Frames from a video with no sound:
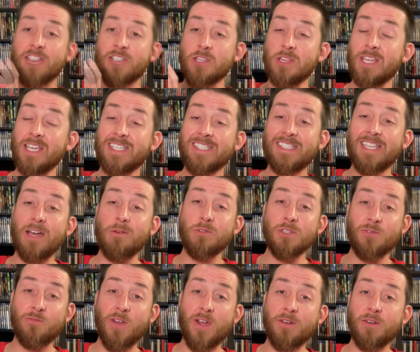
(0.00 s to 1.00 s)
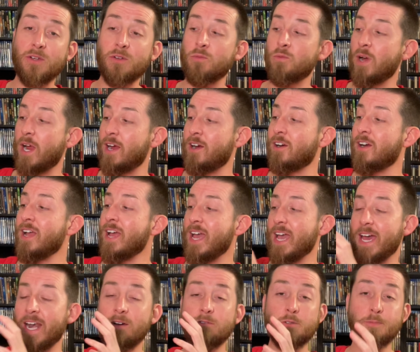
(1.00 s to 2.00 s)
So this set was very rare
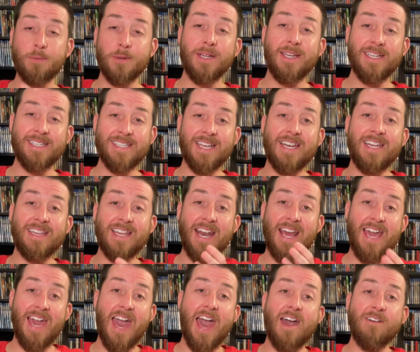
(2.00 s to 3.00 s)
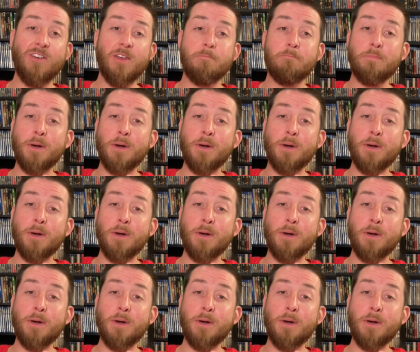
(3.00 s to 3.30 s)
and I was pretty excited that I have it,